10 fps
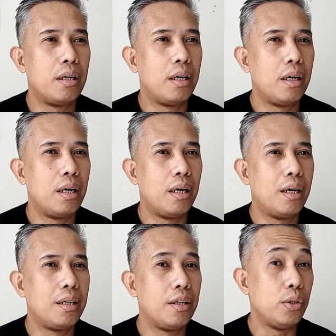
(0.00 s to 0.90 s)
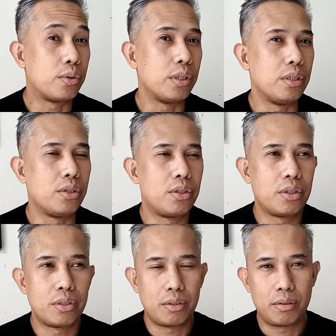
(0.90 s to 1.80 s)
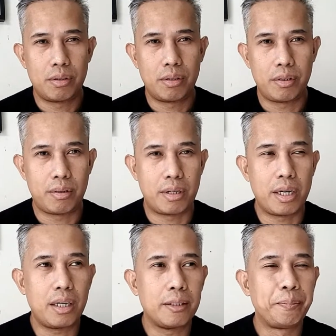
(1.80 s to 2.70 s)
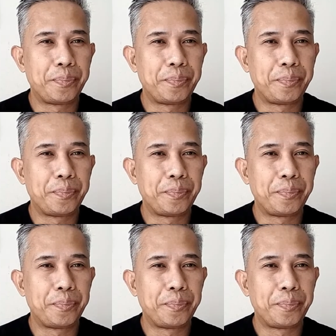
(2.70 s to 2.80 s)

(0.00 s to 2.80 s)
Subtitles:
and the usage. All right.